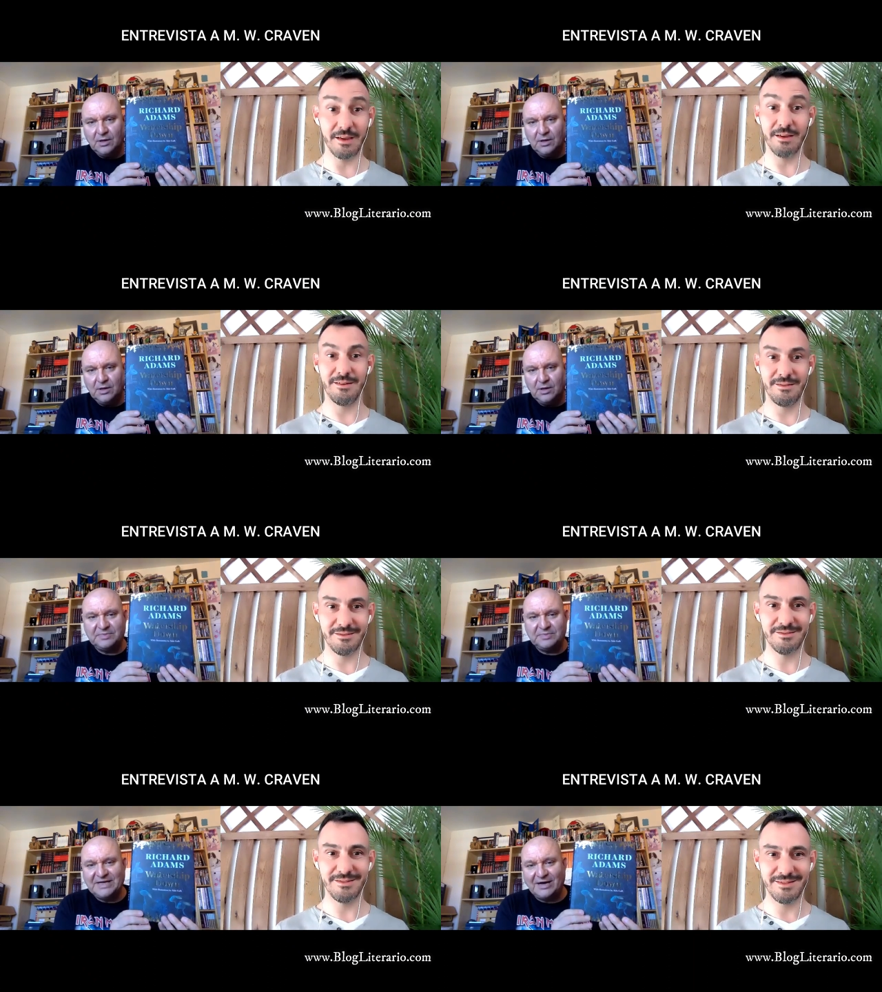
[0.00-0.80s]

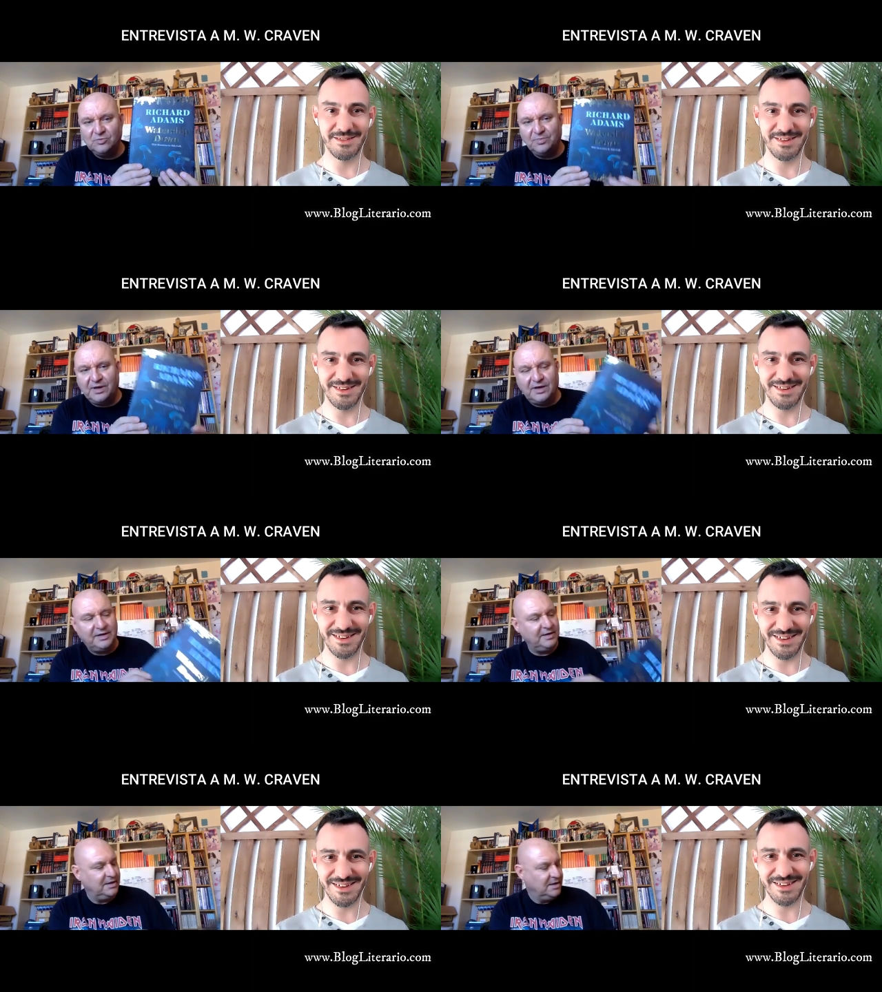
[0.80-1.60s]
Speaker 1: Watership Down
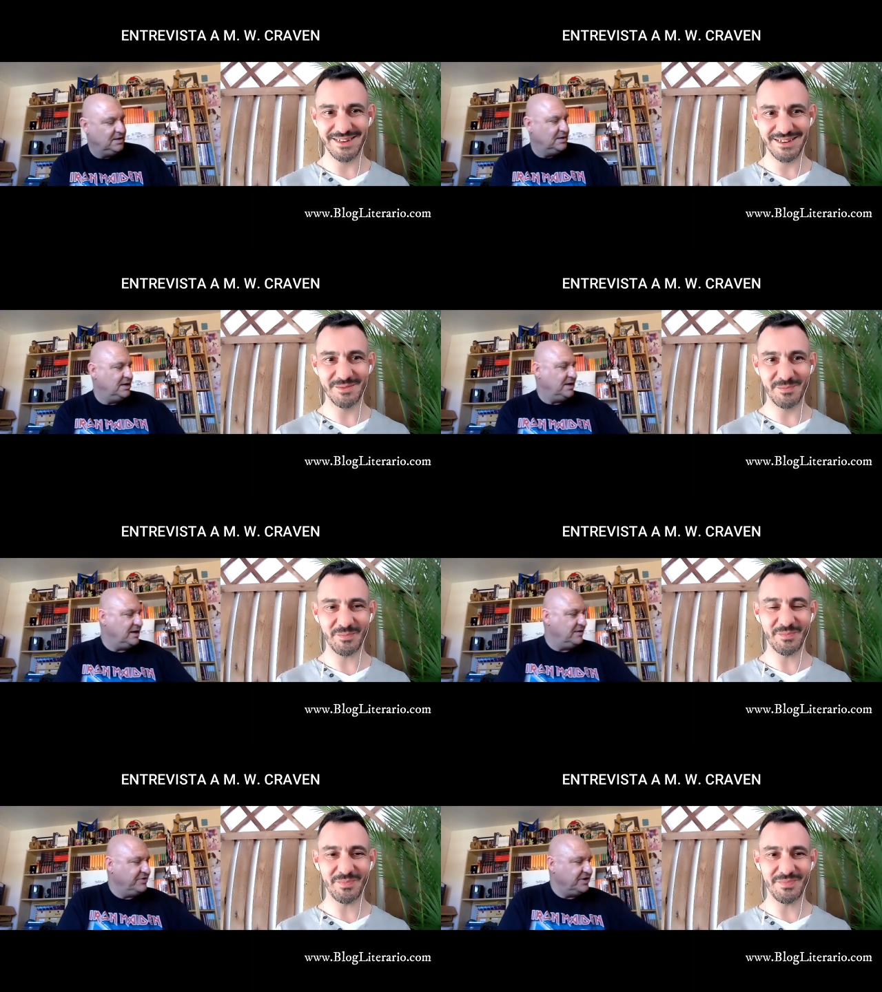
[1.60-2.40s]
by
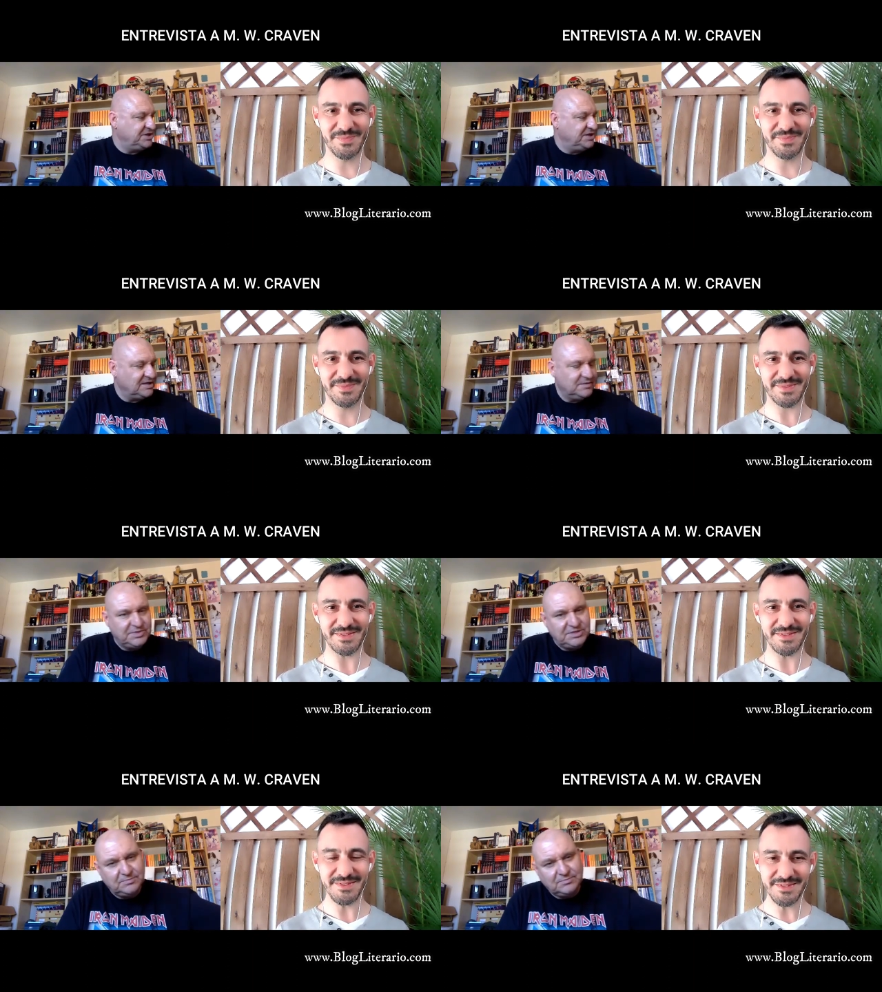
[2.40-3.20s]
uh, Richard
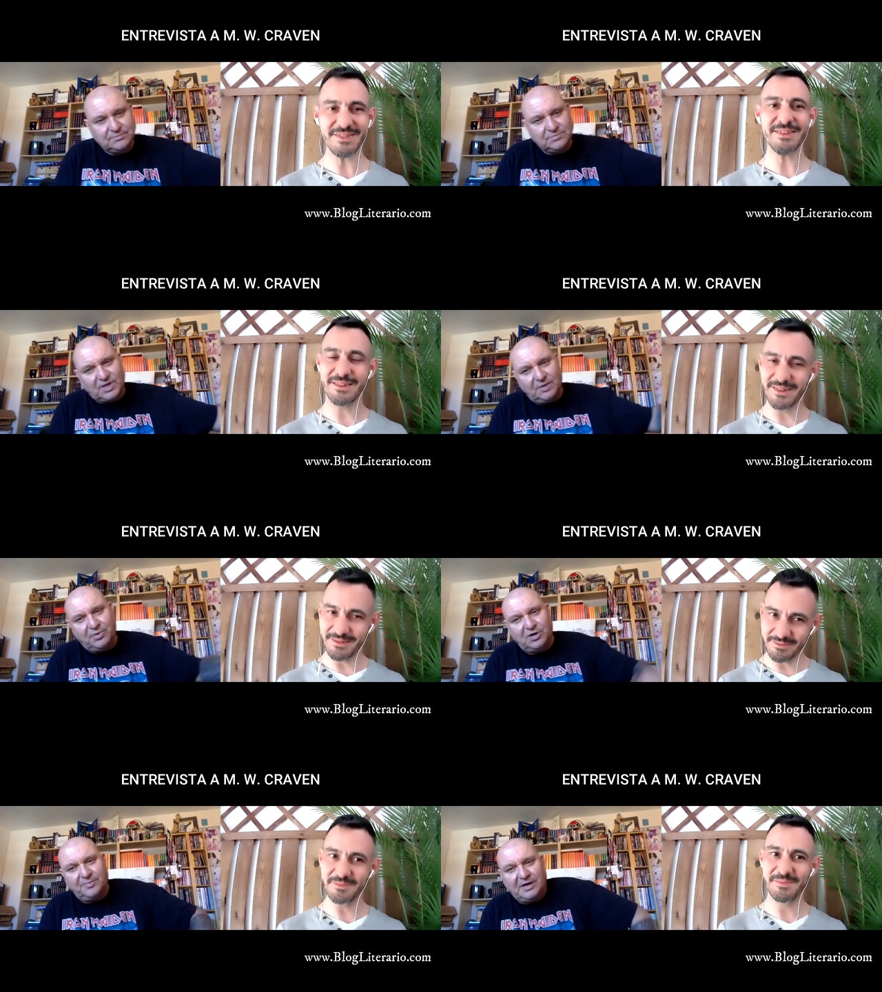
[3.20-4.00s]
Adams, a
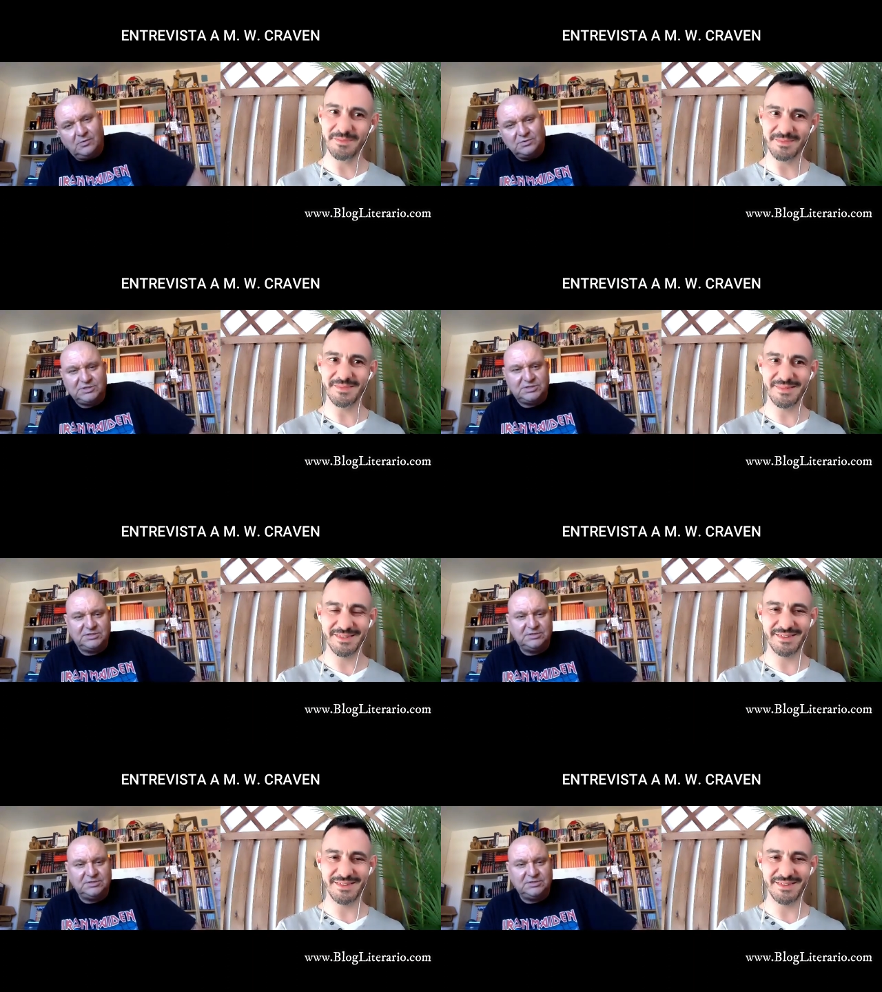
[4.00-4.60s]
book about